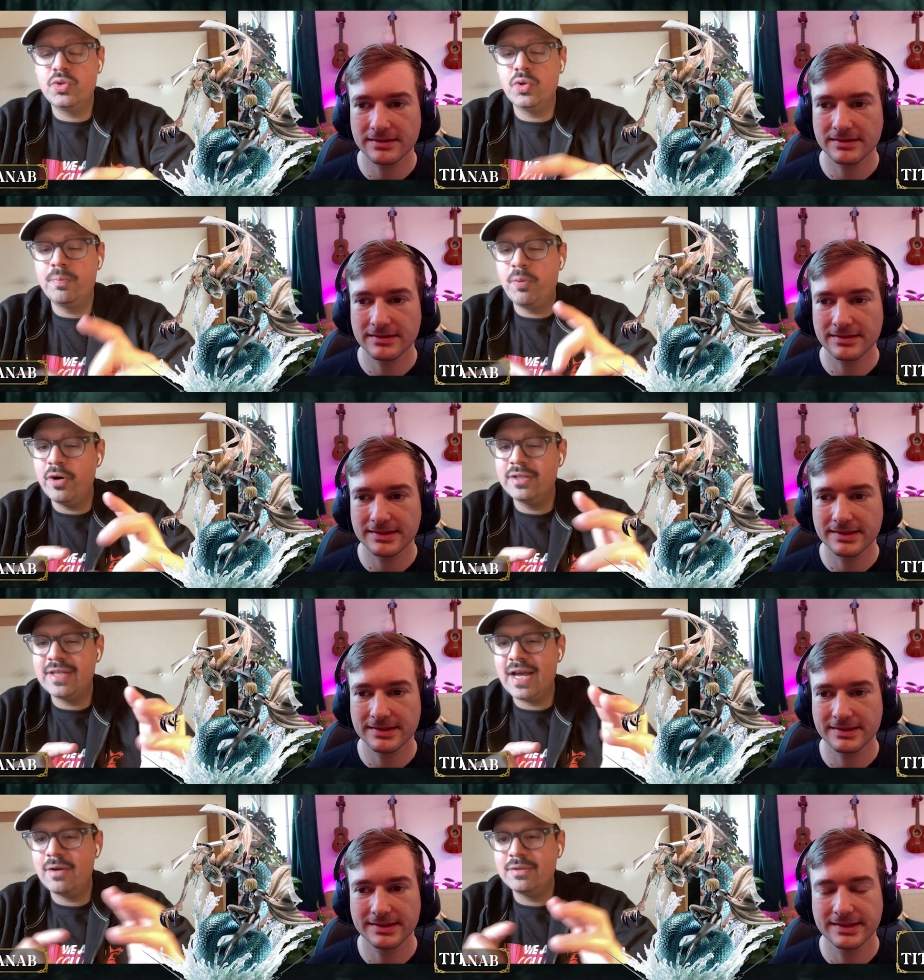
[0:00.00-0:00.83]
Speaker 1: to
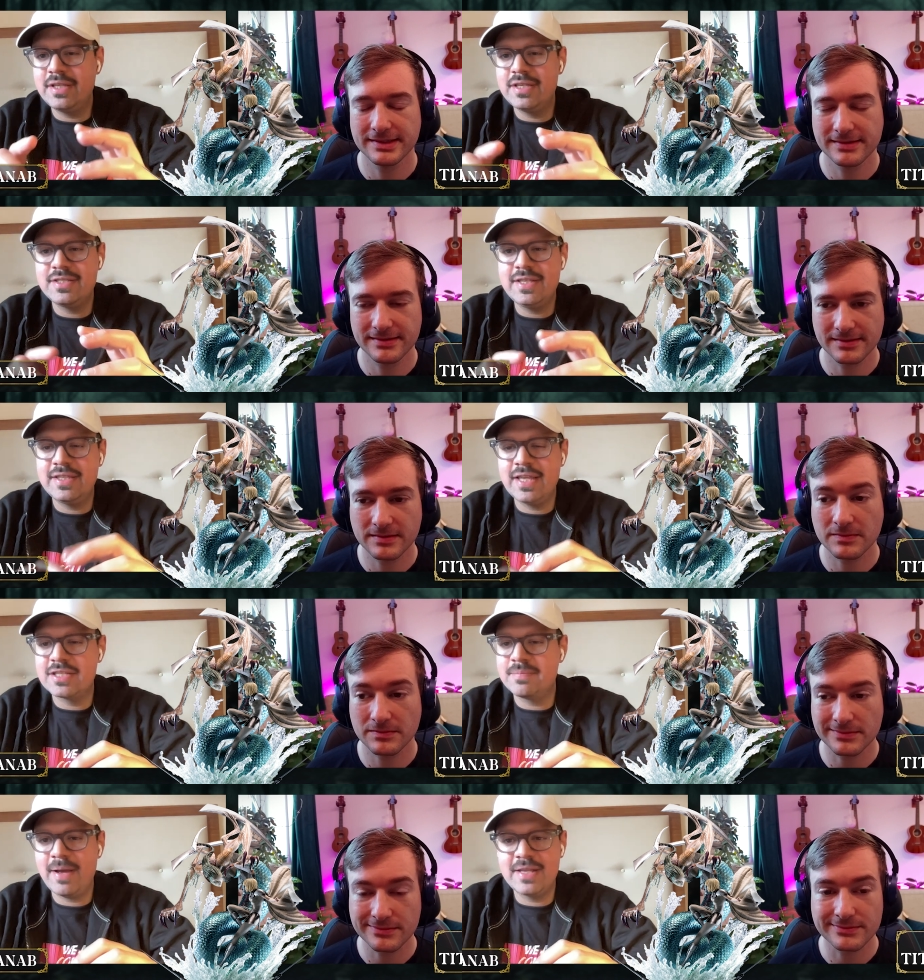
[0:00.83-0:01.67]
point out these
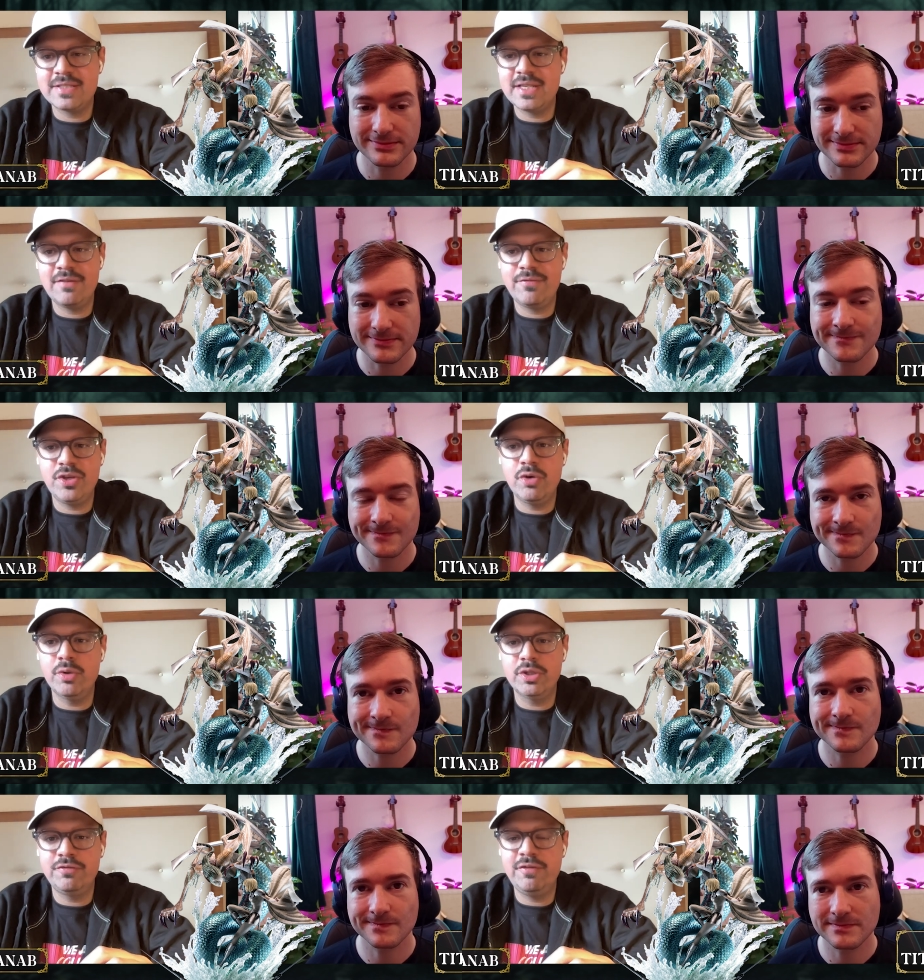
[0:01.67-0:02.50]
details by itself,
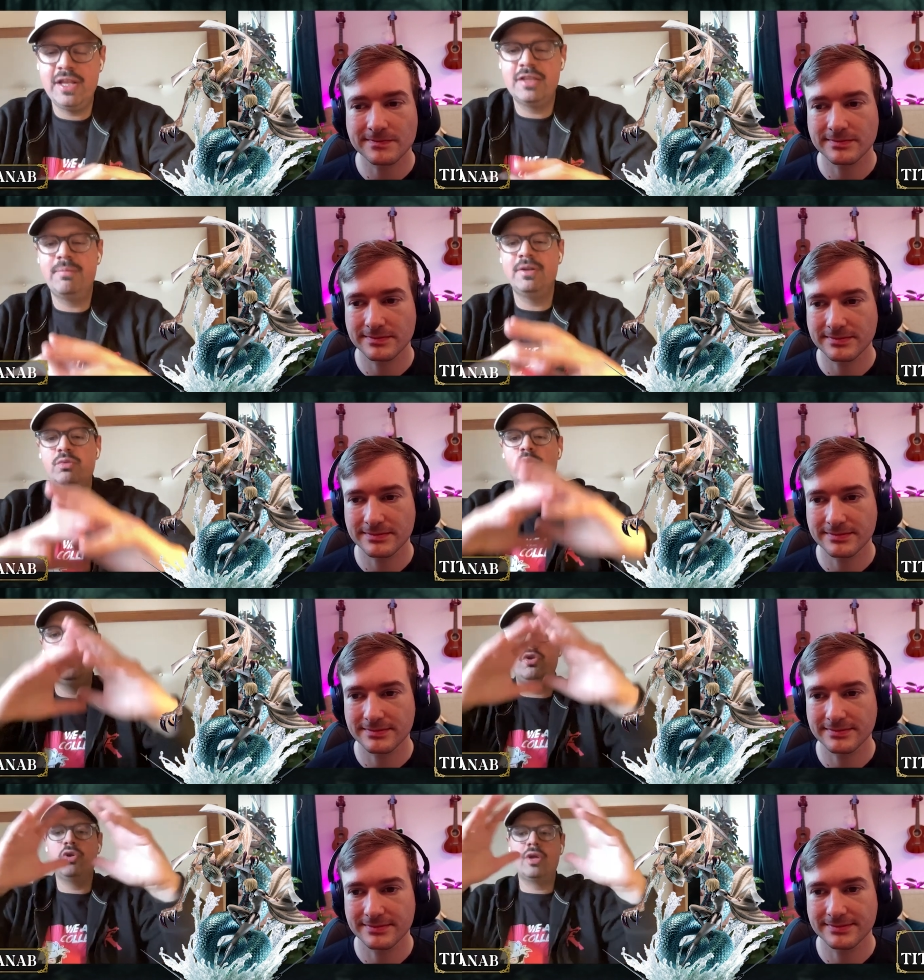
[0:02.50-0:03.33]
you won't feel it. But
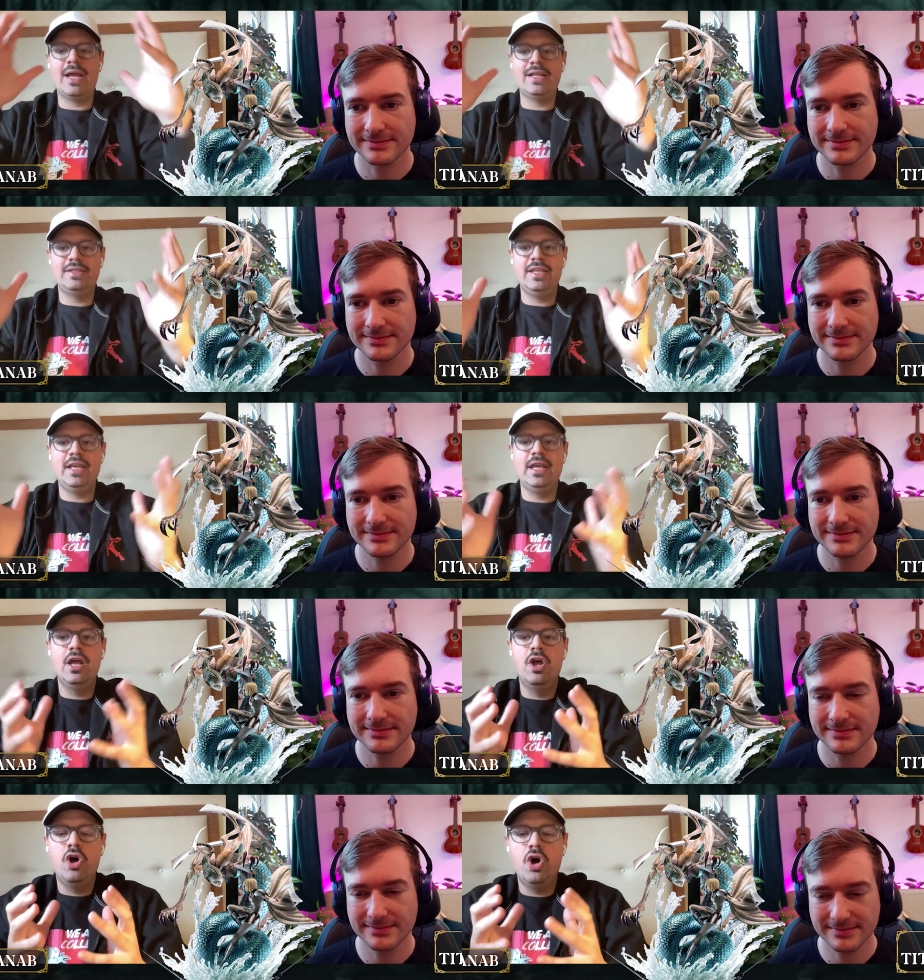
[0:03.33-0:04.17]
when you look at
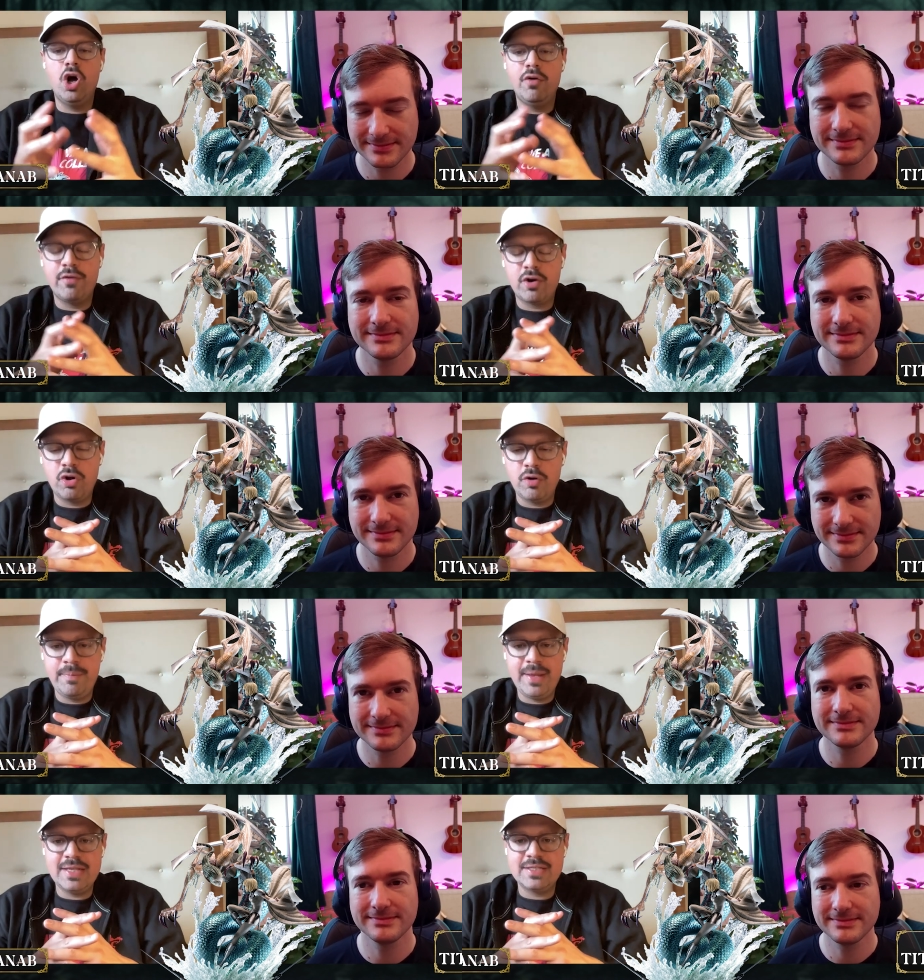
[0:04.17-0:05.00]
the
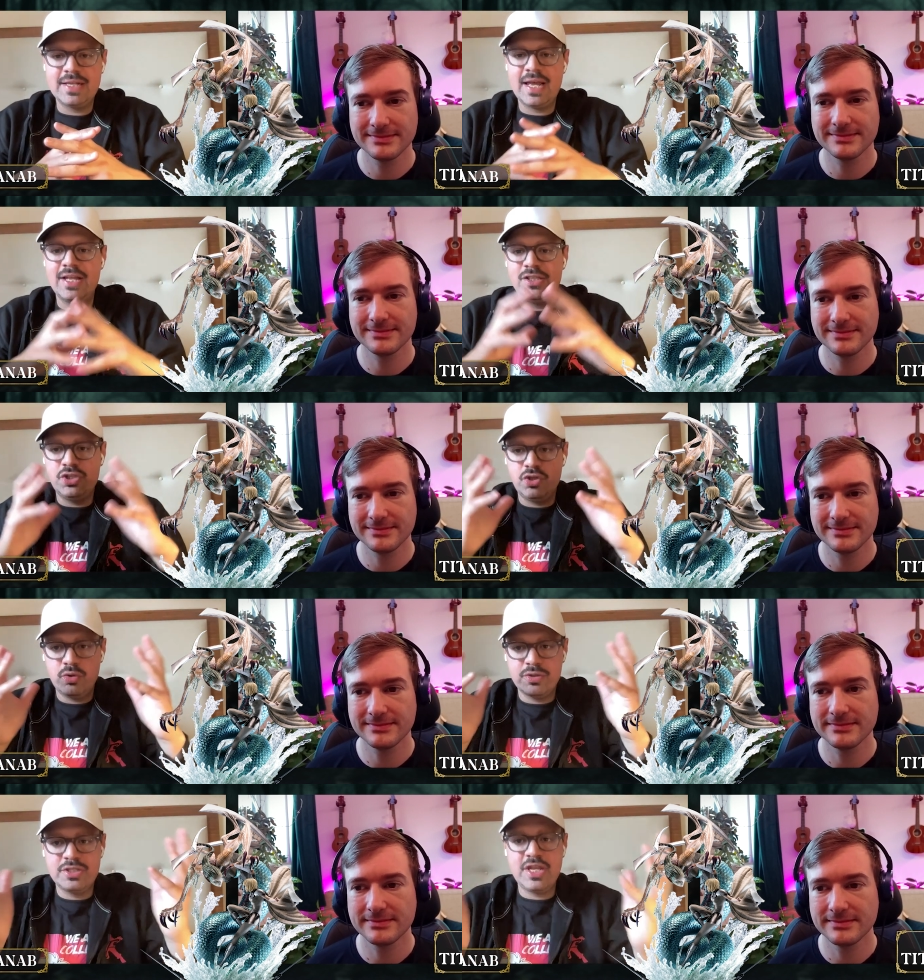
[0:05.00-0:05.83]
overall piece and
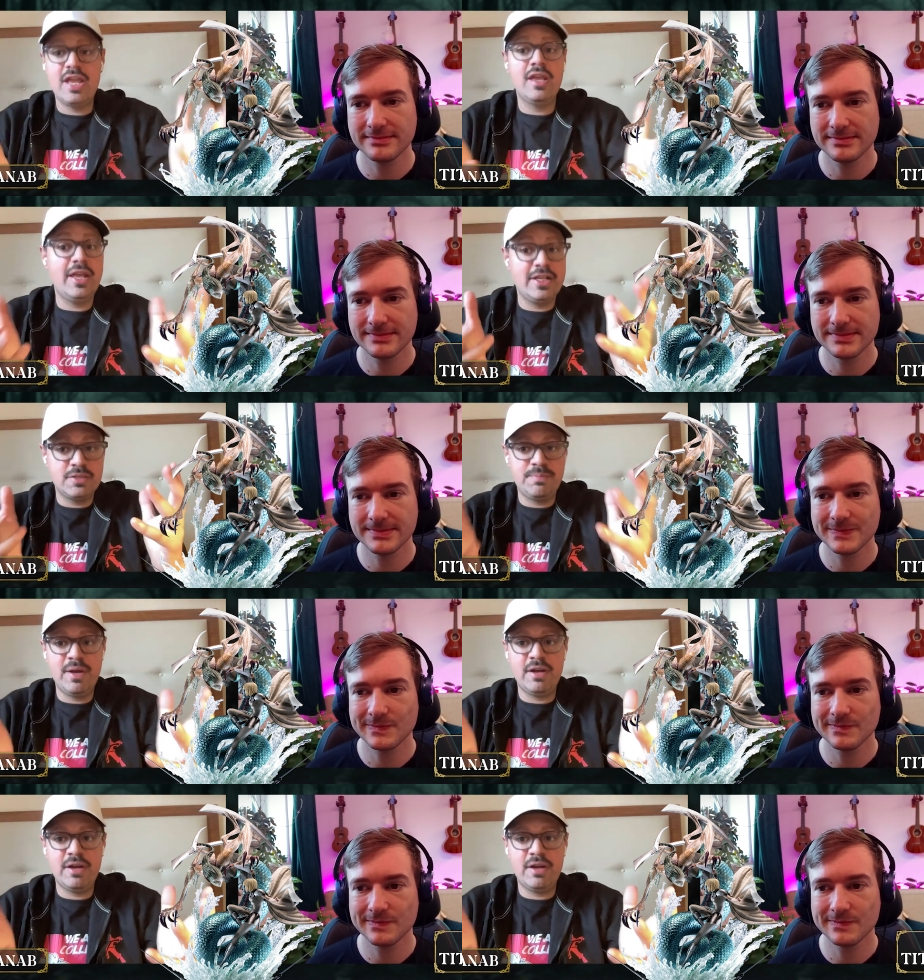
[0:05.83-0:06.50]
you say it's